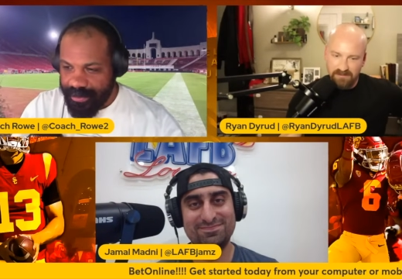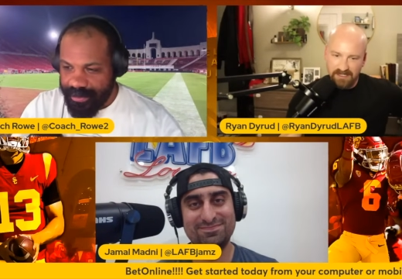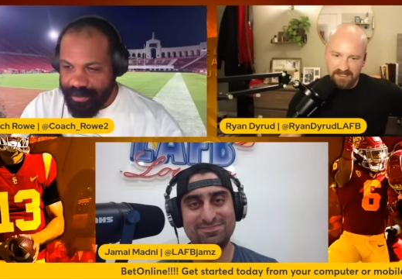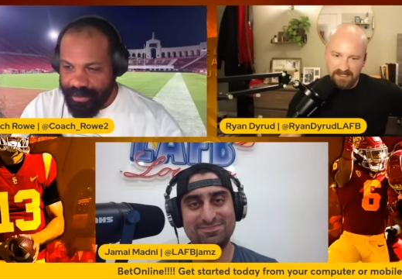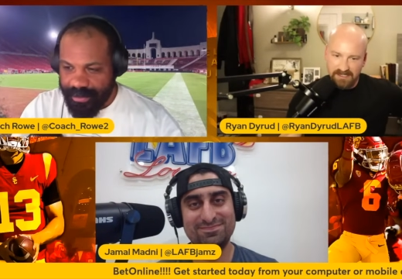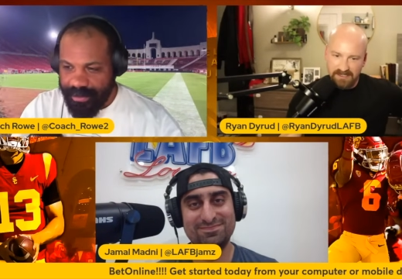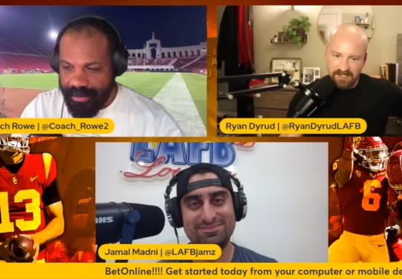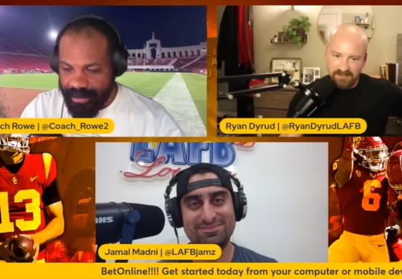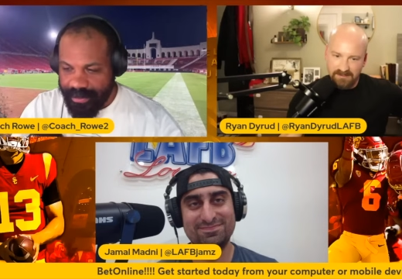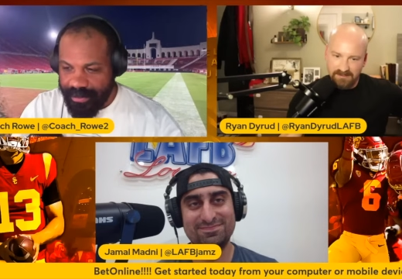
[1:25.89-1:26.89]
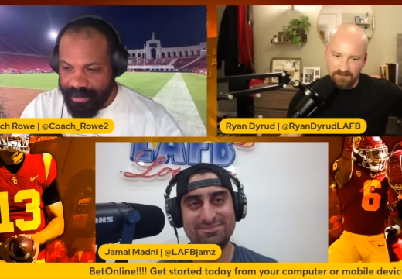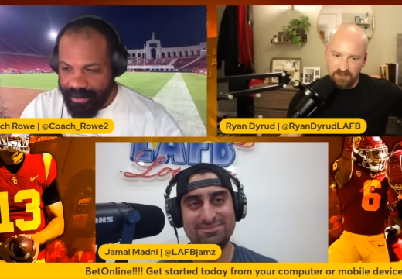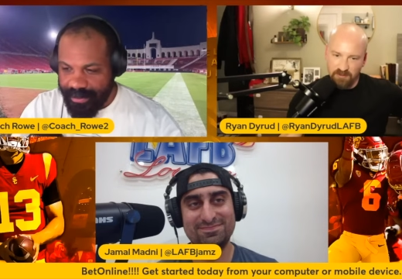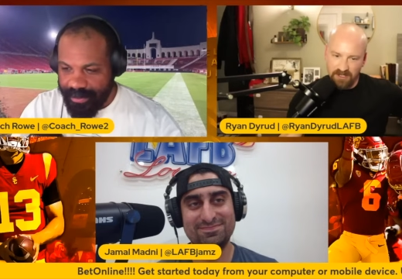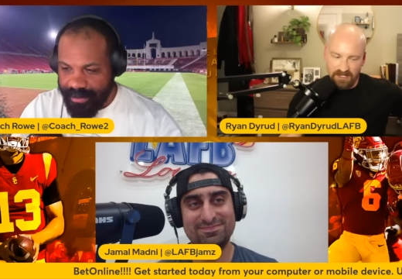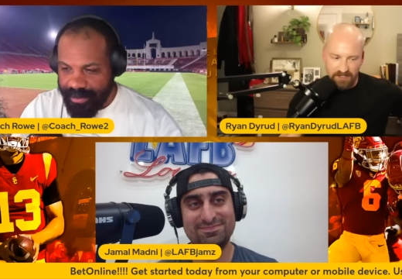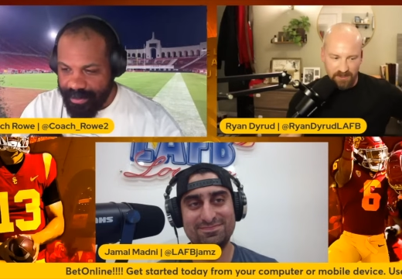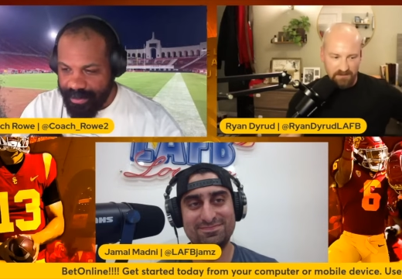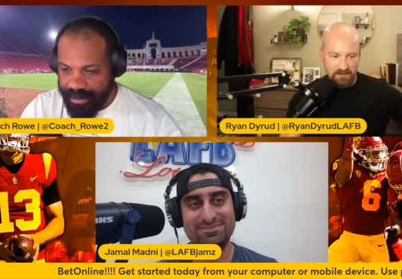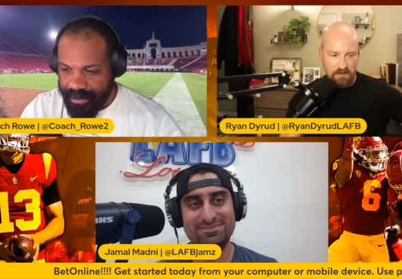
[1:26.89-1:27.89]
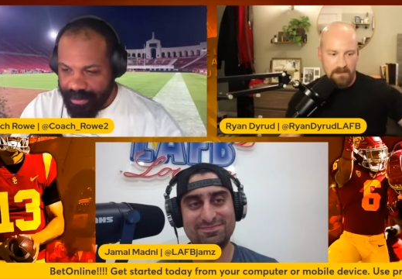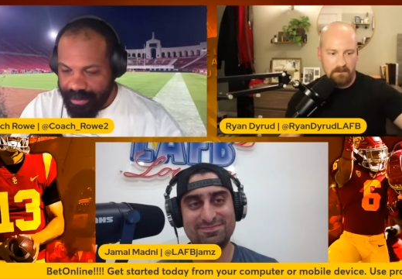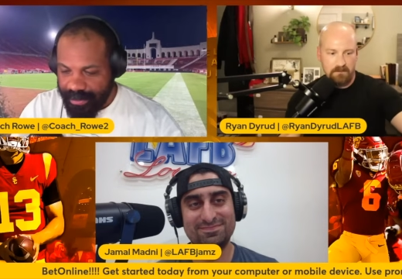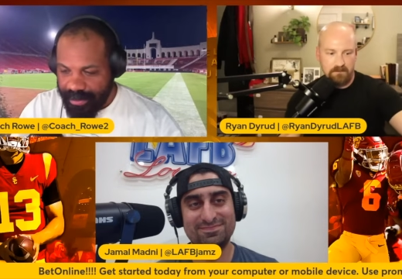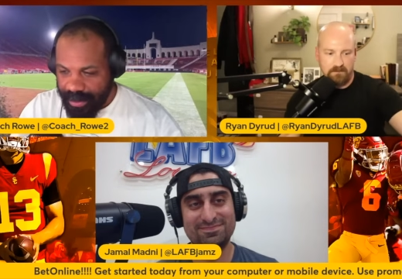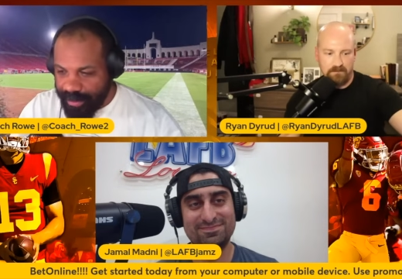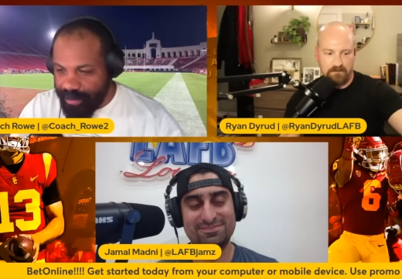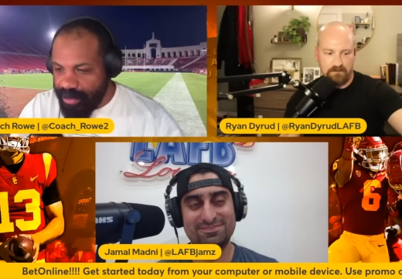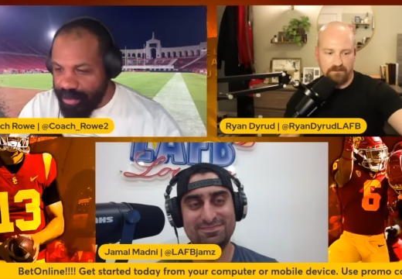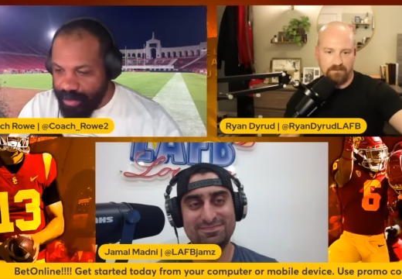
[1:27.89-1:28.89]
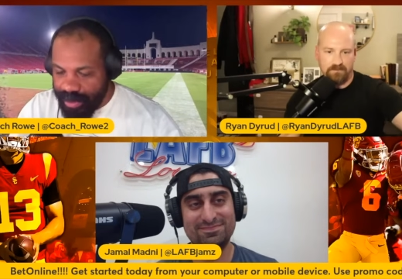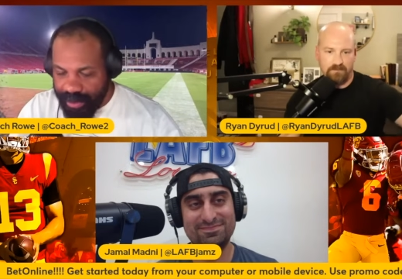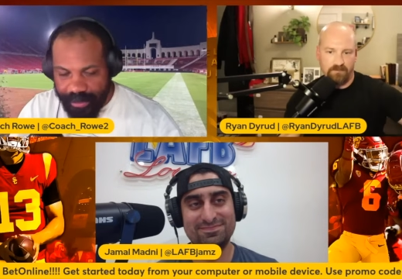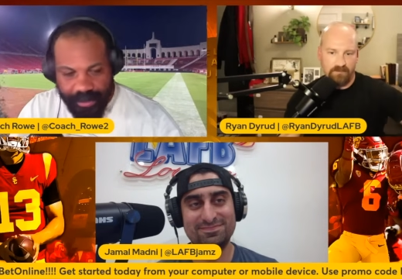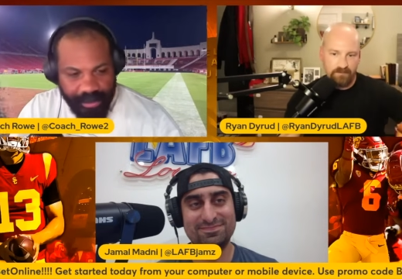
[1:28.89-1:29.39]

Speaker 1: But uh, yeah, I'm doing well. How you doing? I'm doing well.